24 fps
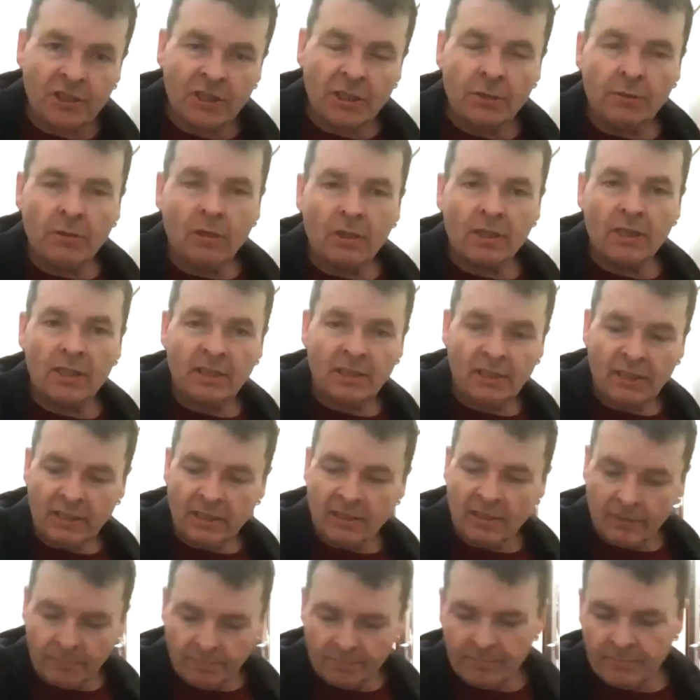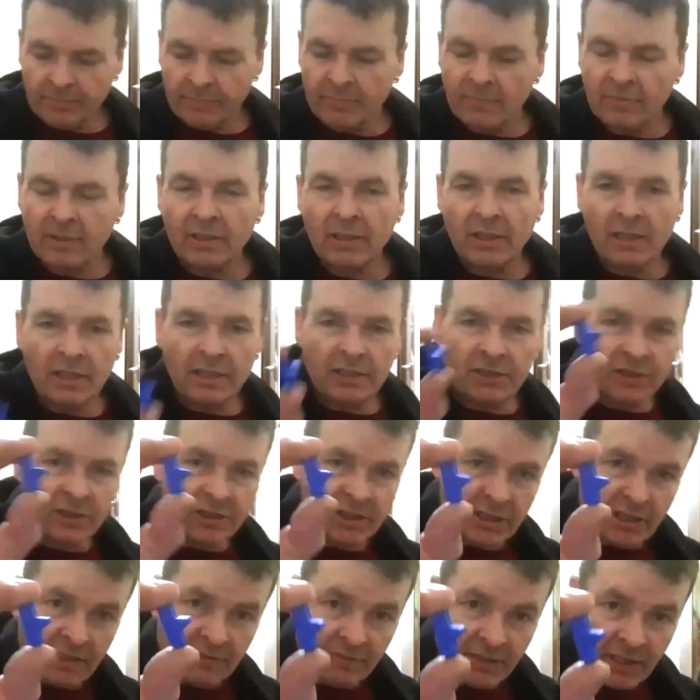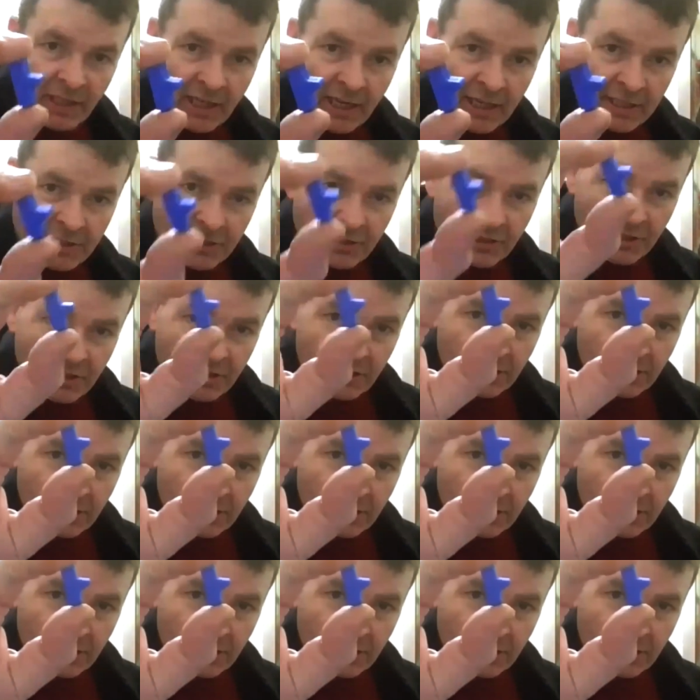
thing you're gonna need is your safety catch. This